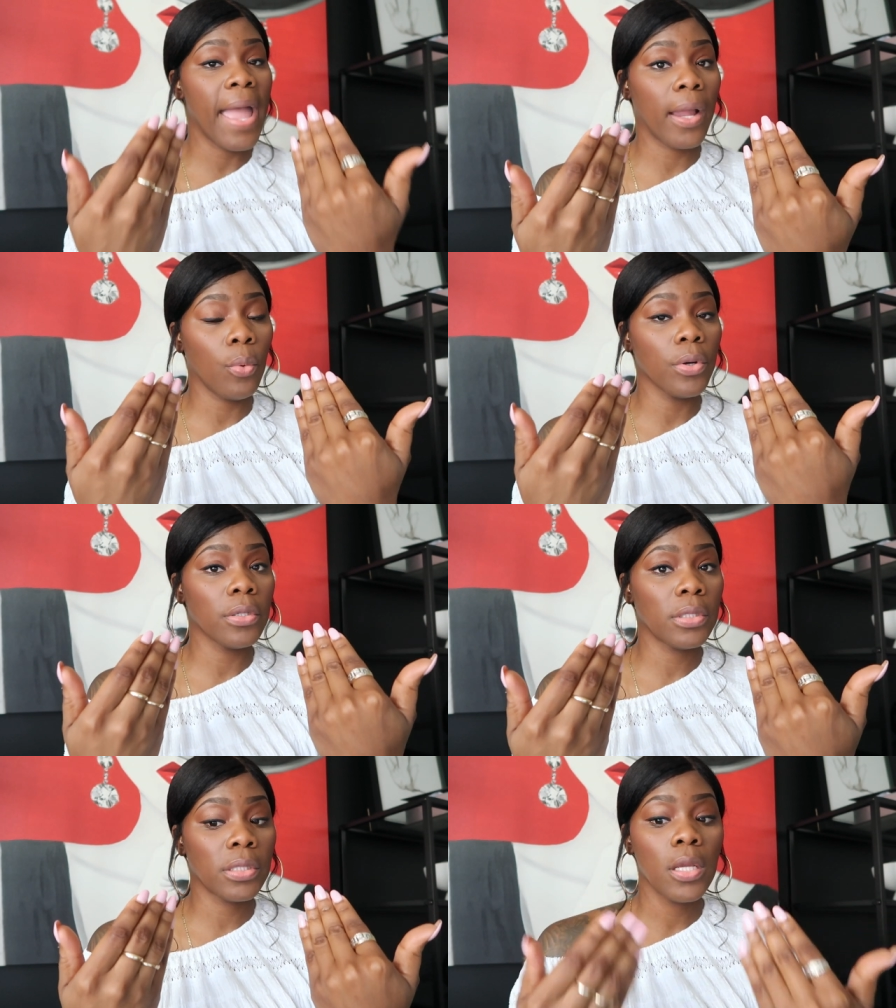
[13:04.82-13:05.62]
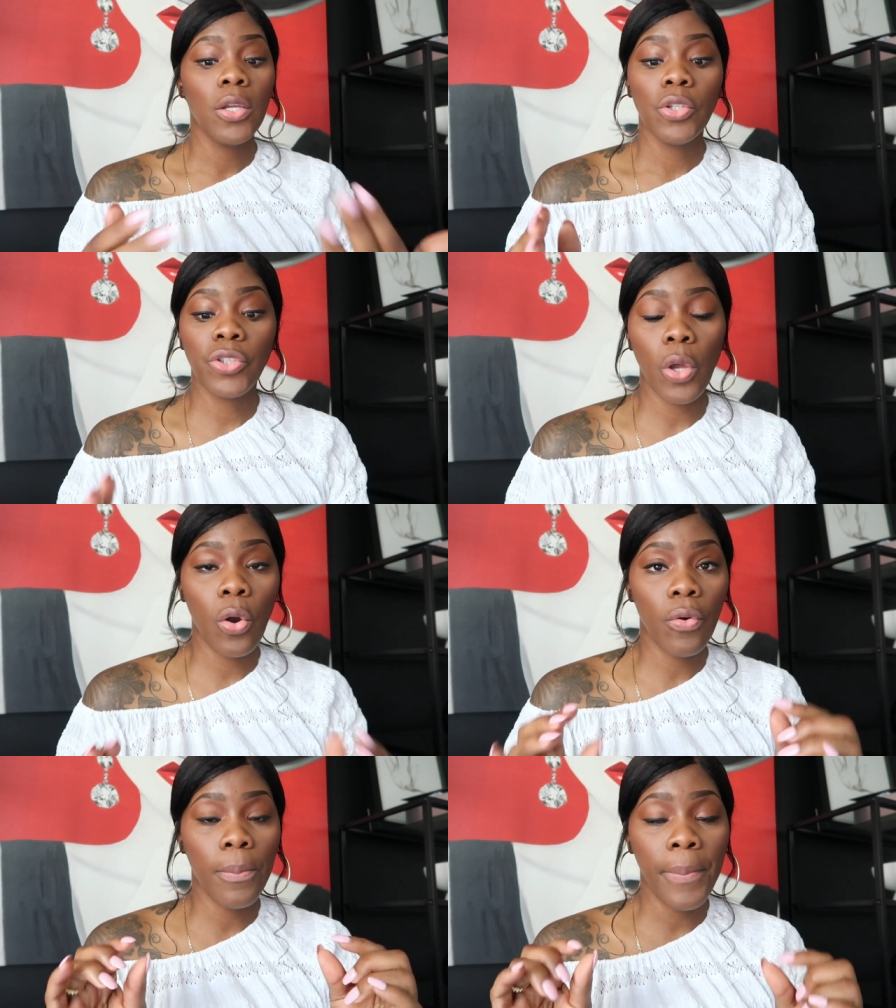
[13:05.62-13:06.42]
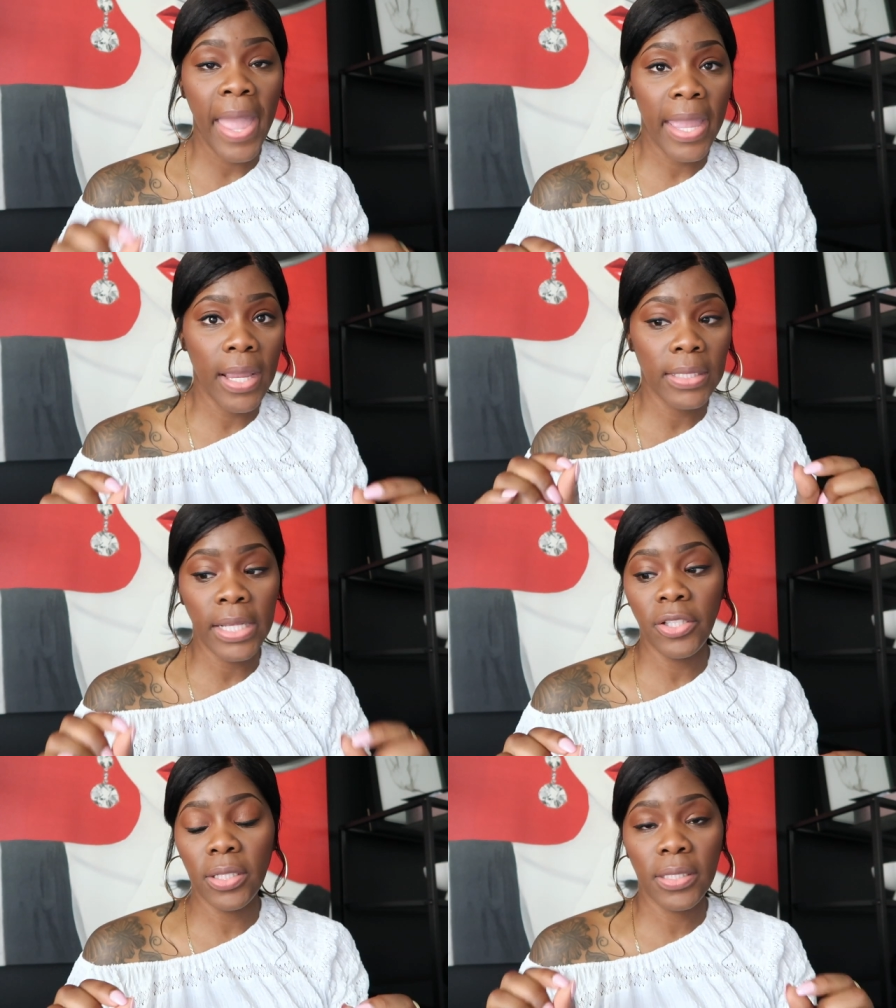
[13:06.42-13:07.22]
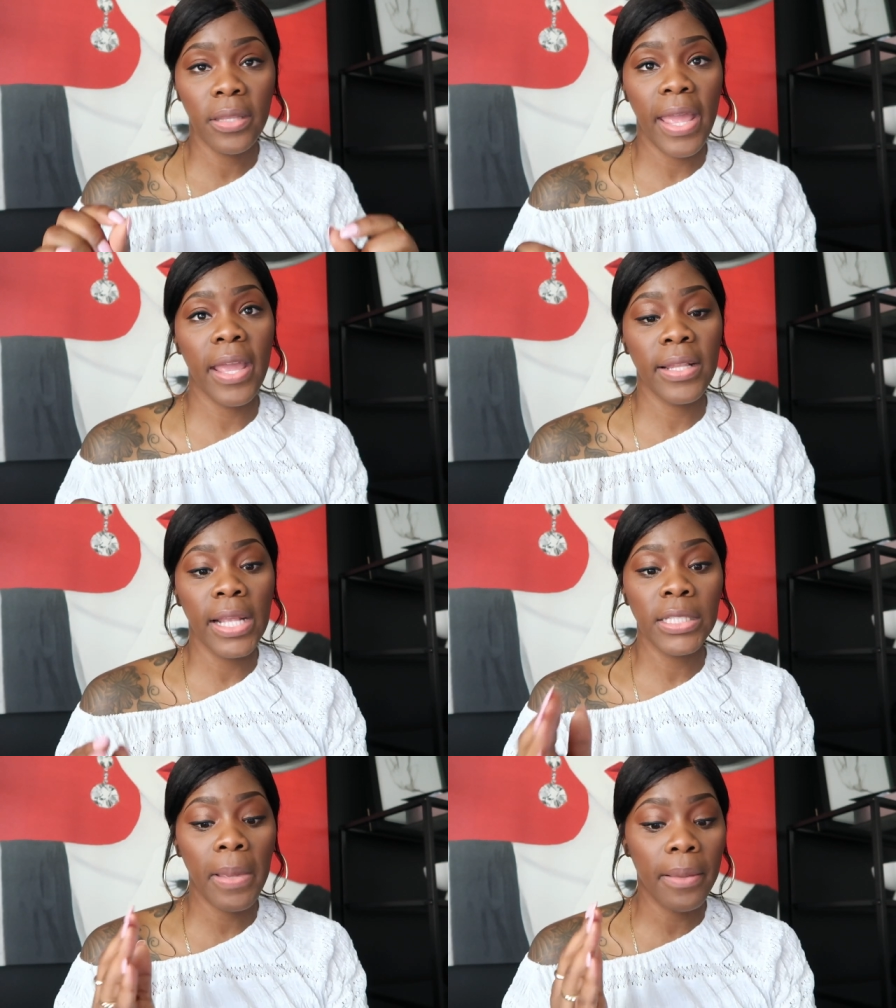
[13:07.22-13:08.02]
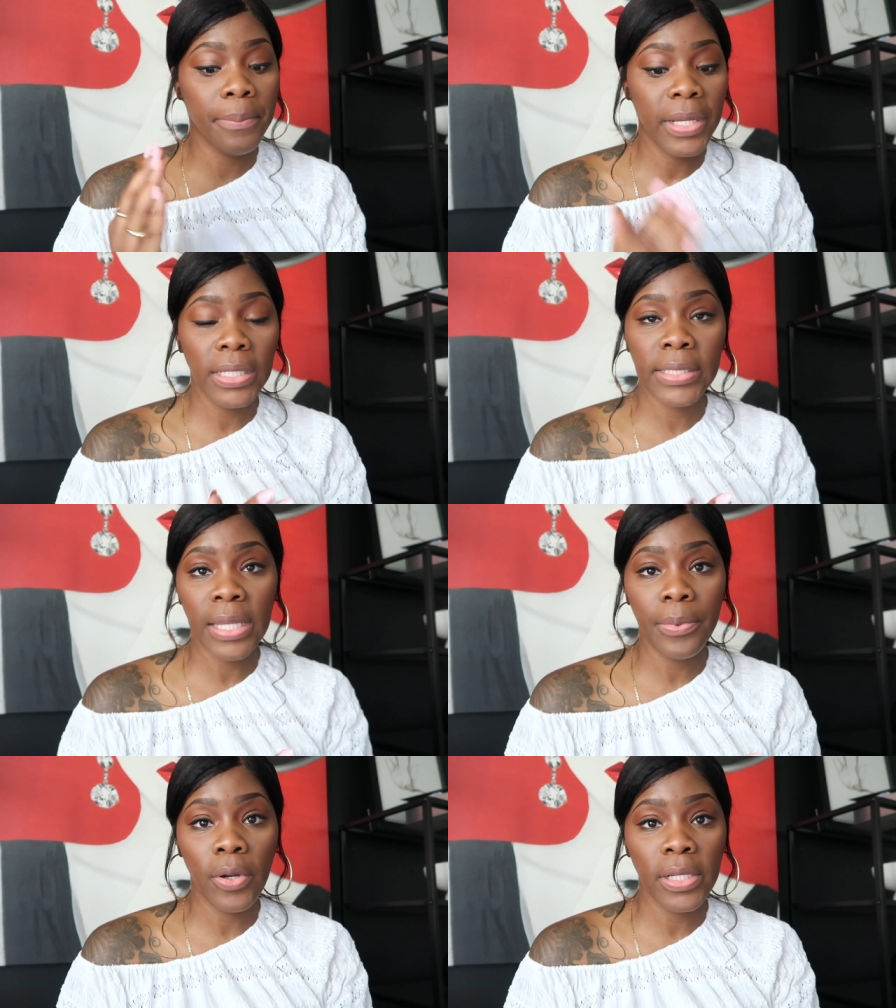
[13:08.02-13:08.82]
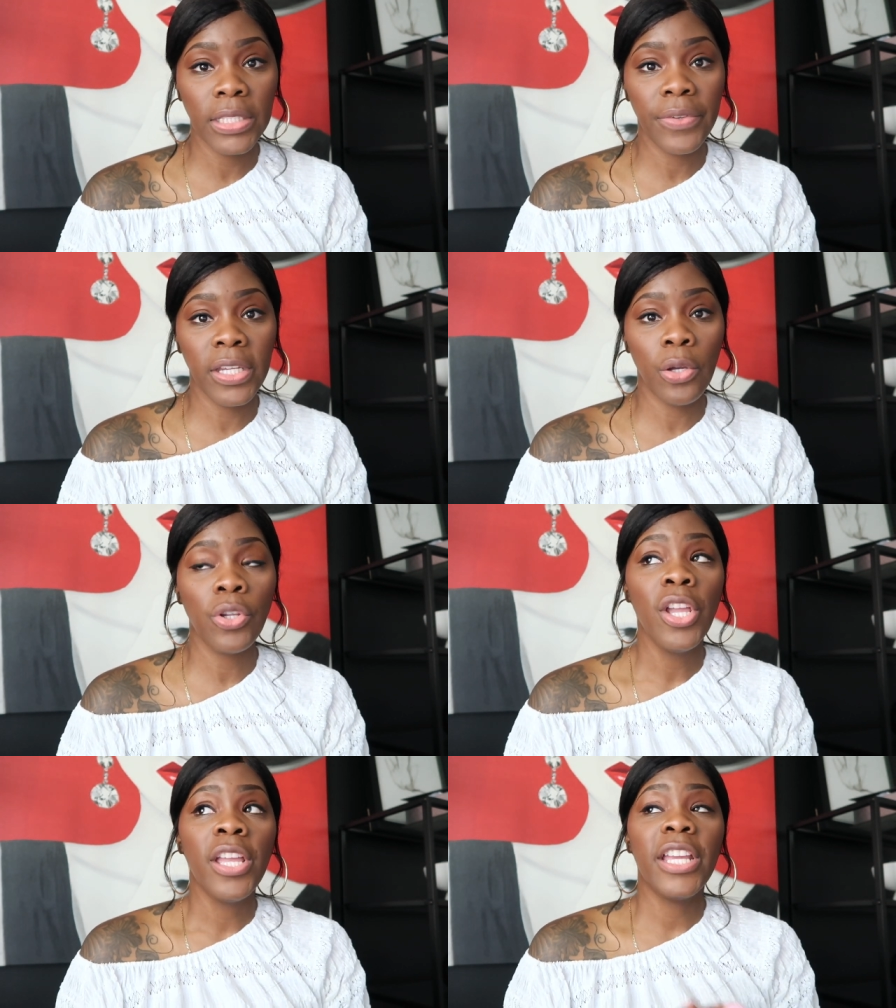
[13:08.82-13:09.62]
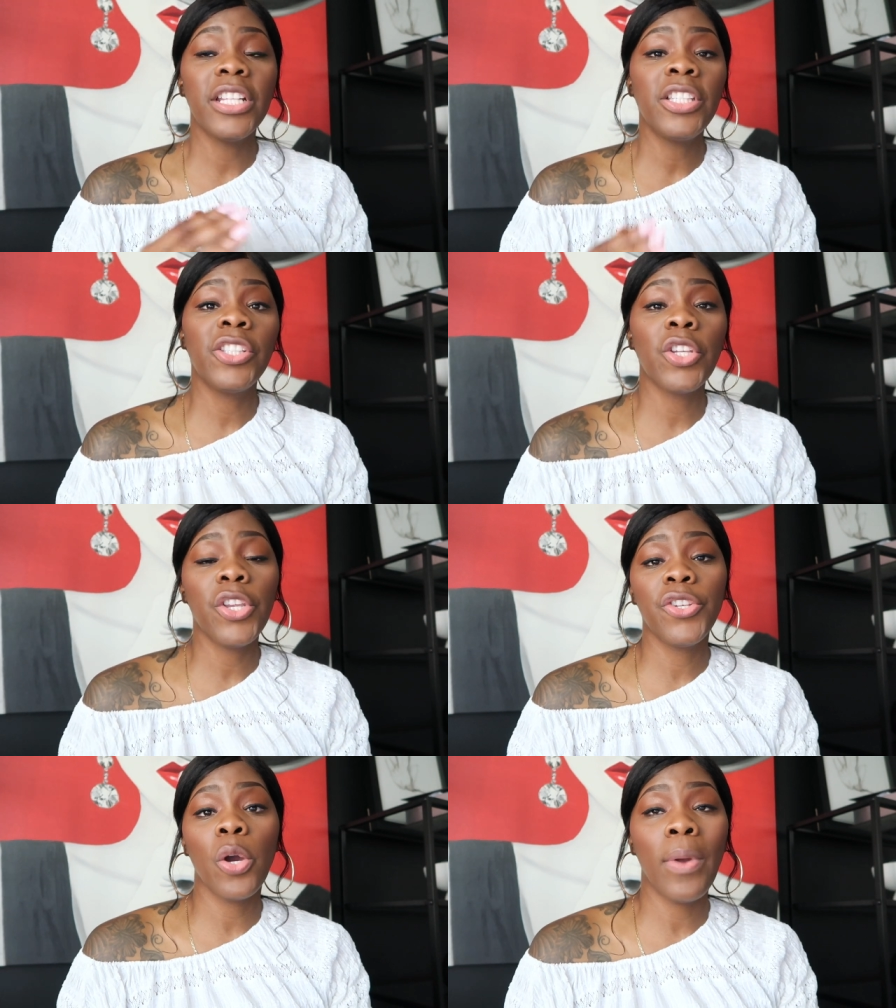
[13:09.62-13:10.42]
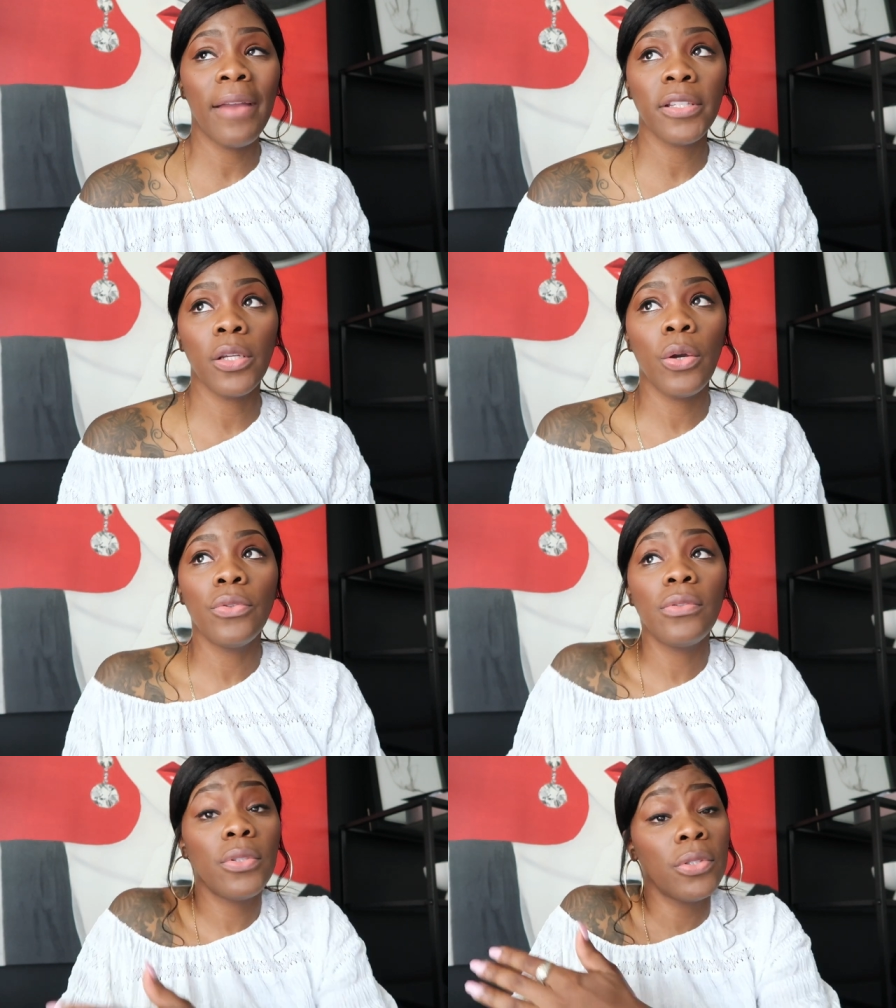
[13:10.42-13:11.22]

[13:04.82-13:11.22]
backwards. So pay attention to that. That's my biggest tip on this video. And this is so you don't have to go